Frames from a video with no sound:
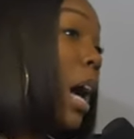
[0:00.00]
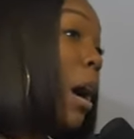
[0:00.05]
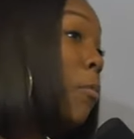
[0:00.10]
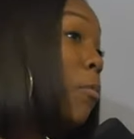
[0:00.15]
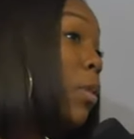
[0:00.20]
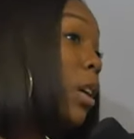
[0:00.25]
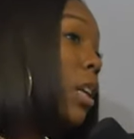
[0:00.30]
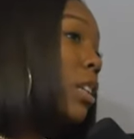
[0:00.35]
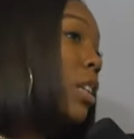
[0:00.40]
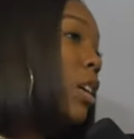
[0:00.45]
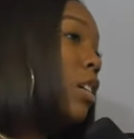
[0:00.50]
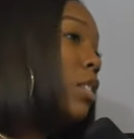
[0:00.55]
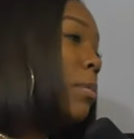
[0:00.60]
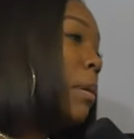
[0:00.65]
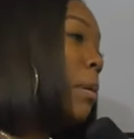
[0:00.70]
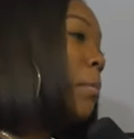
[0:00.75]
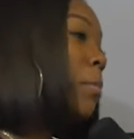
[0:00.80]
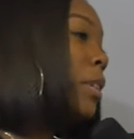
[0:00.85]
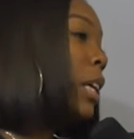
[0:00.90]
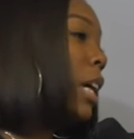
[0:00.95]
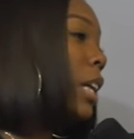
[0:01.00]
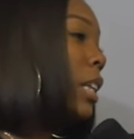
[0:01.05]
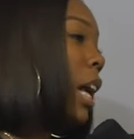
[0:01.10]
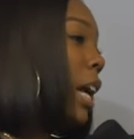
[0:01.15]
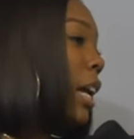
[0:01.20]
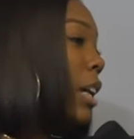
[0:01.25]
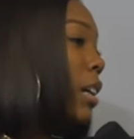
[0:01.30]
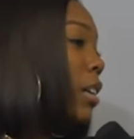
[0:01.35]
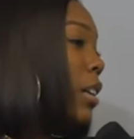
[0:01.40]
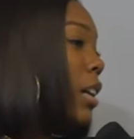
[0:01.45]
I'm one of those people that
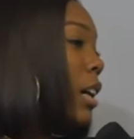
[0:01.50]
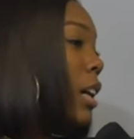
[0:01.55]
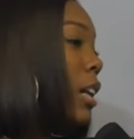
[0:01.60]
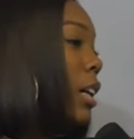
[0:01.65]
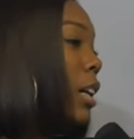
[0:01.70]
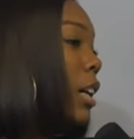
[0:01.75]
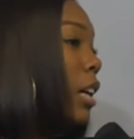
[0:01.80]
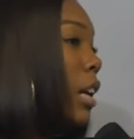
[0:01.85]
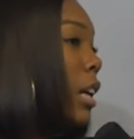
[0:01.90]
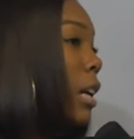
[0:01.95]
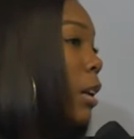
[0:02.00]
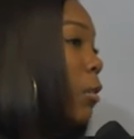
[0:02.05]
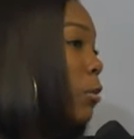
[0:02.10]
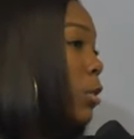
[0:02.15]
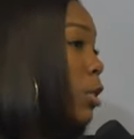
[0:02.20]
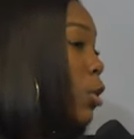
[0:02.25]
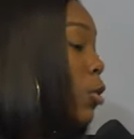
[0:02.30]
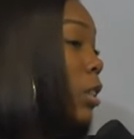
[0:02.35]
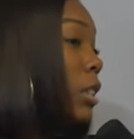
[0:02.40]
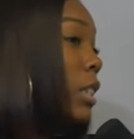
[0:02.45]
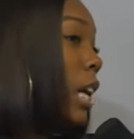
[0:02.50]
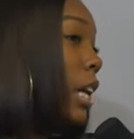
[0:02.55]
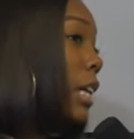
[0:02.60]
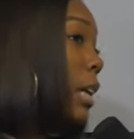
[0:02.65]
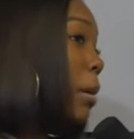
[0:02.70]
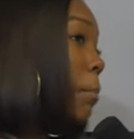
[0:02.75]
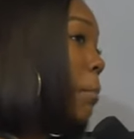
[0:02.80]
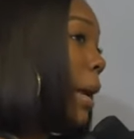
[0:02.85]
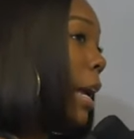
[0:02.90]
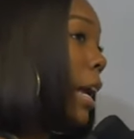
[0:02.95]
like, as soon as I
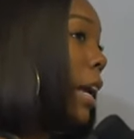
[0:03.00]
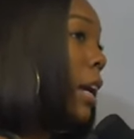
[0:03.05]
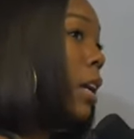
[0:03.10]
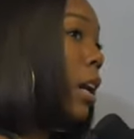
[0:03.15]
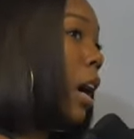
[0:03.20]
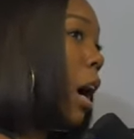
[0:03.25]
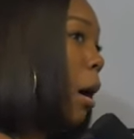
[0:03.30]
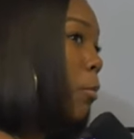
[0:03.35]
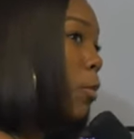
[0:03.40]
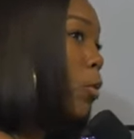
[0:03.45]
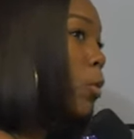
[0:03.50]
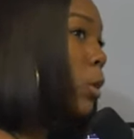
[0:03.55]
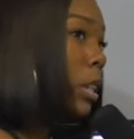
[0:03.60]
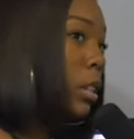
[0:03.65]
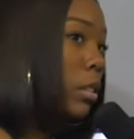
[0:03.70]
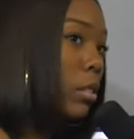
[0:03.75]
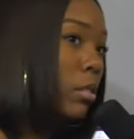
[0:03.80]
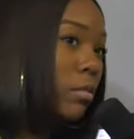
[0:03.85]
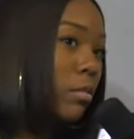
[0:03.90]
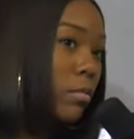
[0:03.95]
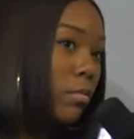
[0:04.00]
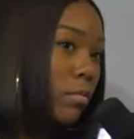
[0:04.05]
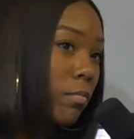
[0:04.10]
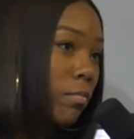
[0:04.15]
get mad, I'm quitting.